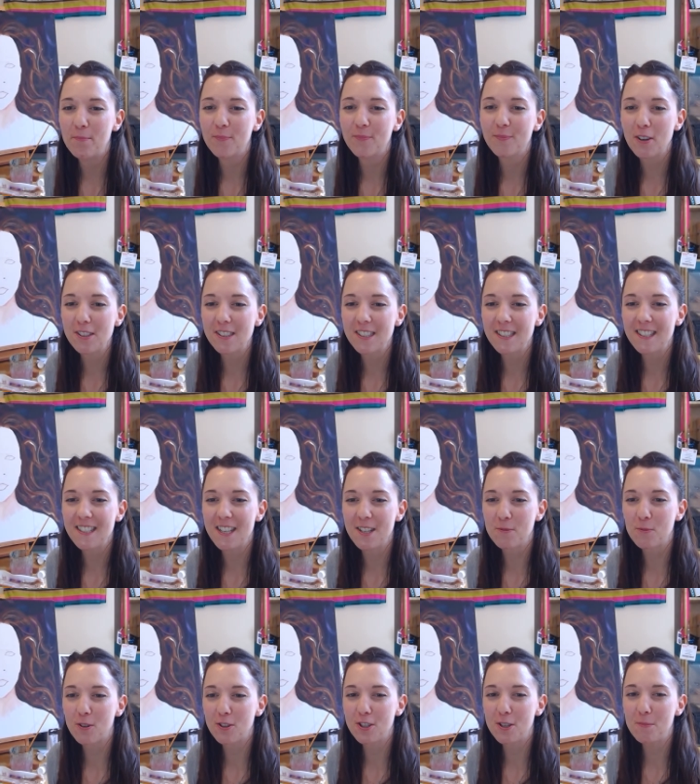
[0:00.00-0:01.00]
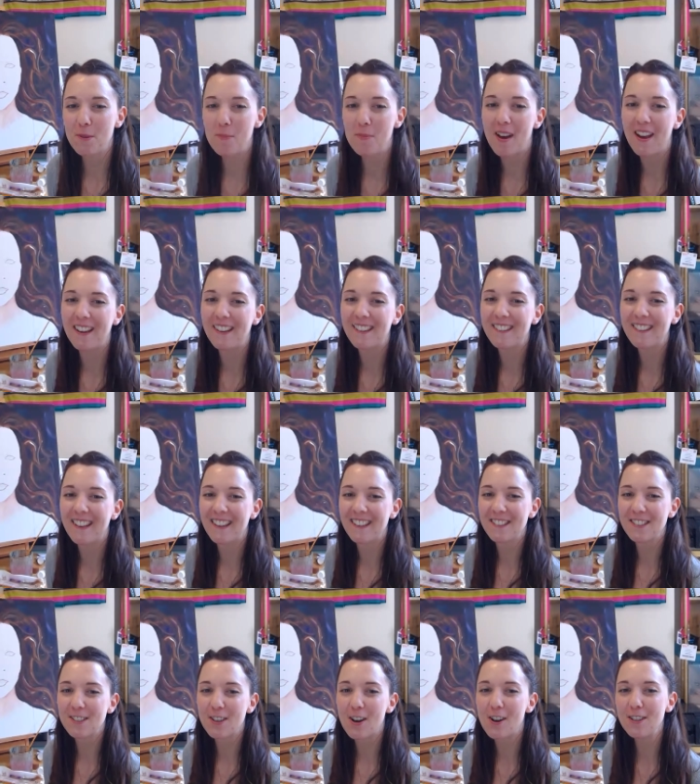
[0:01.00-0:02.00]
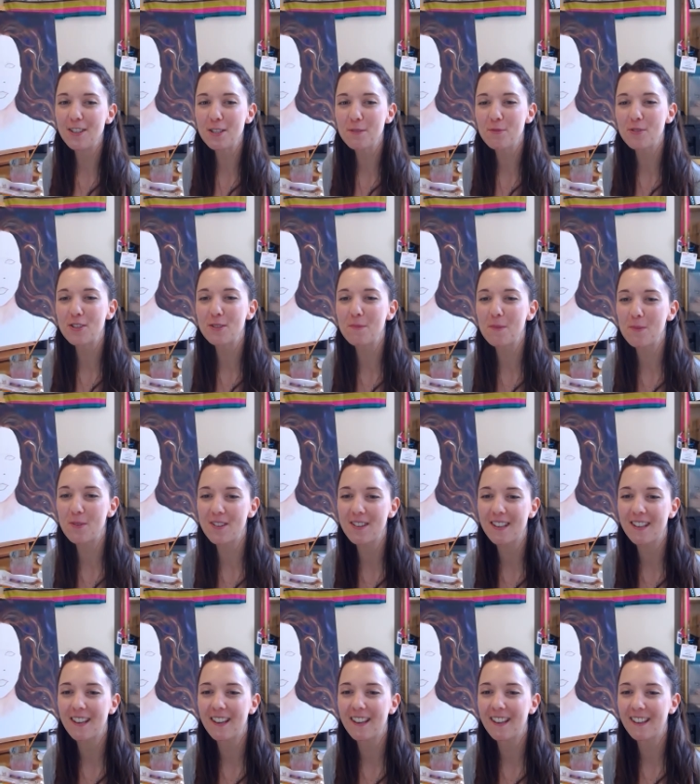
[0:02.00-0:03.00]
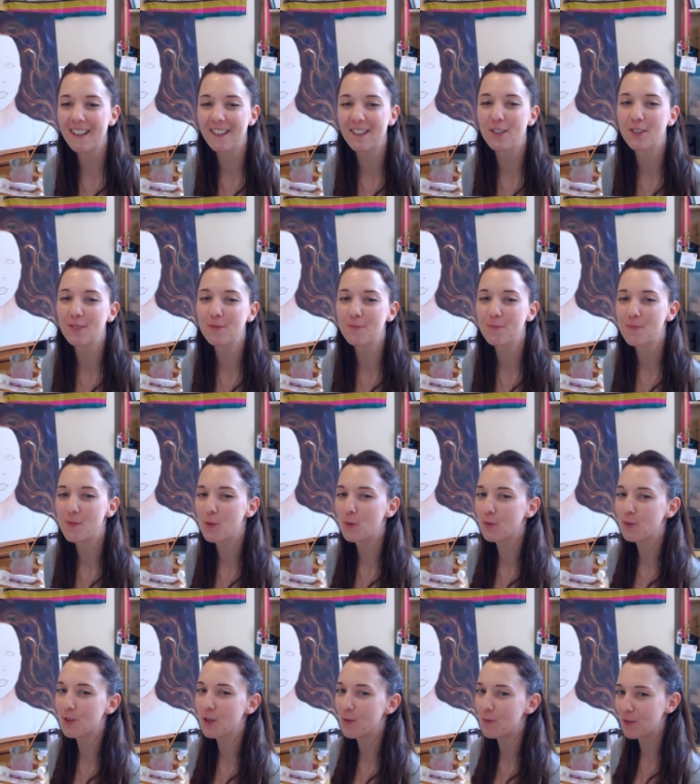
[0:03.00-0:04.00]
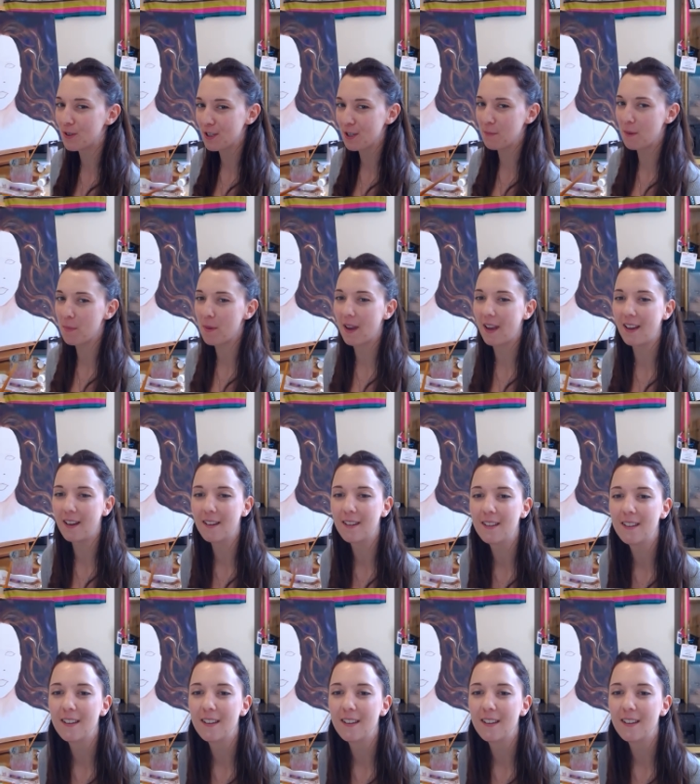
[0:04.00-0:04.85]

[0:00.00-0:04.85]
Martin says, watching me paint, thanks. Are you supposed to be working and also watching me paint?